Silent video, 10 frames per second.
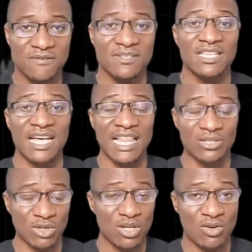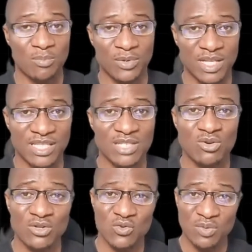the electronic component, it's
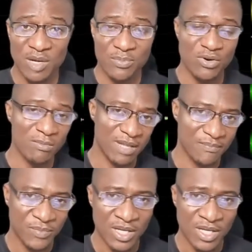going to be a problem.